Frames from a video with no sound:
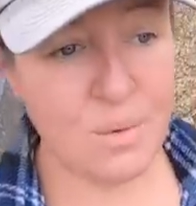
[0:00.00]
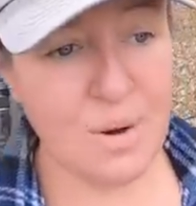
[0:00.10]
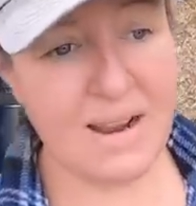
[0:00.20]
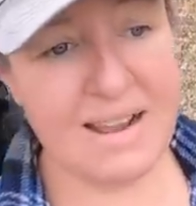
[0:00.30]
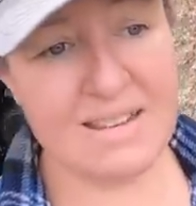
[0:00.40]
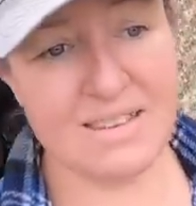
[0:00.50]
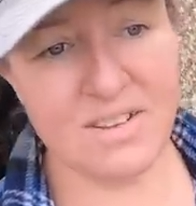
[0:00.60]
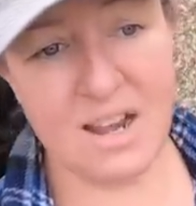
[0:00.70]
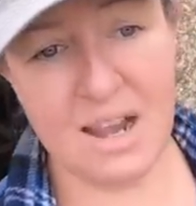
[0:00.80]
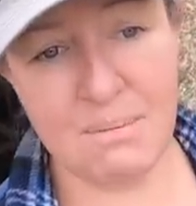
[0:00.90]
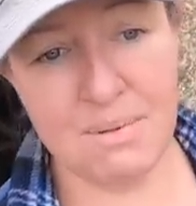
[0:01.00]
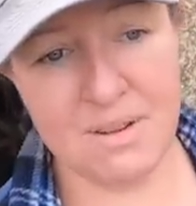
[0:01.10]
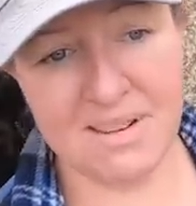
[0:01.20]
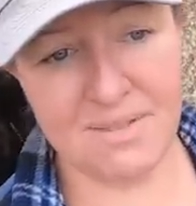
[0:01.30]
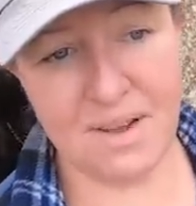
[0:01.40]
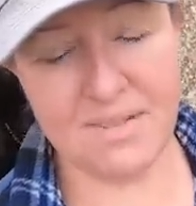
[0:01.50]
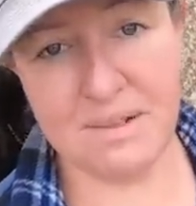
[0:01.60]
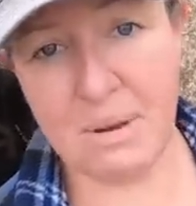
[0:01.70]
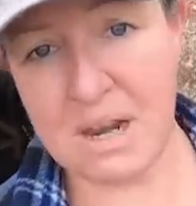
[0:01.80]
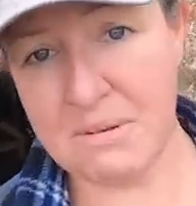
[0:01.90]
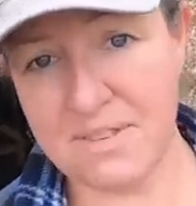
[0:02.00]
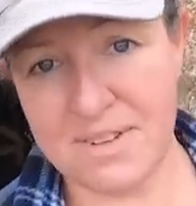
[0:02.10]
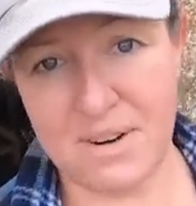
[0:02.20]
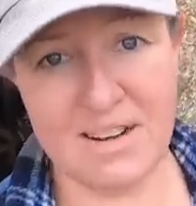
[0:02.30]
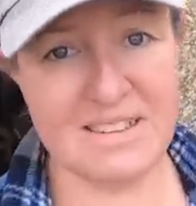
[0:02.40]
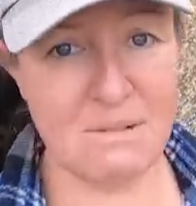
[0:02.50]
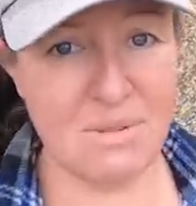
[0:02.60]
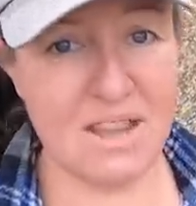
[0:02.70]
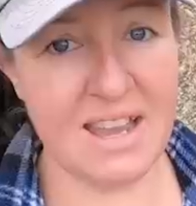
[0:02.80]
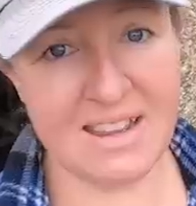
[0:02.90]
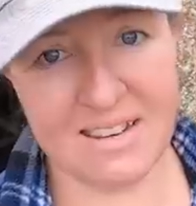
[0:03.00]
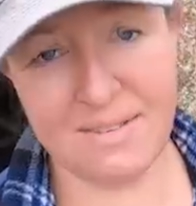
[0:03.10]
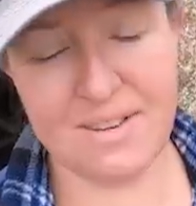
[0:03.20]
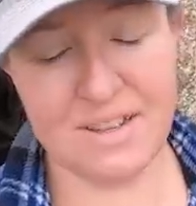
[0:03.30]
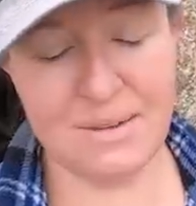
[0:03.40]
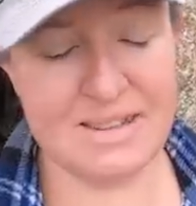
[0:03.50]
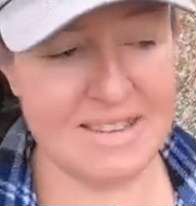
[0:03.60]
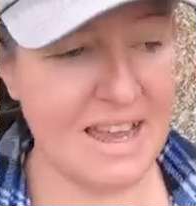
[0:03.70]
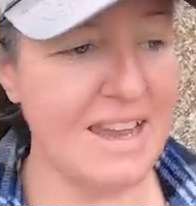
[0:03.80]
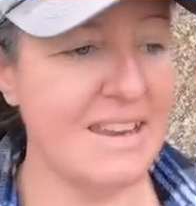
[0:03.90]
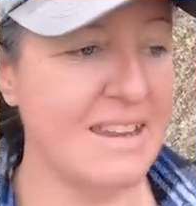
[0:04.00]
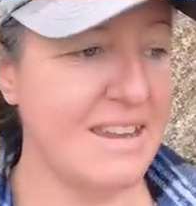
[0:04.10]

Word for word: whereas the job involving the bottom of the door is something I can definitely do inside.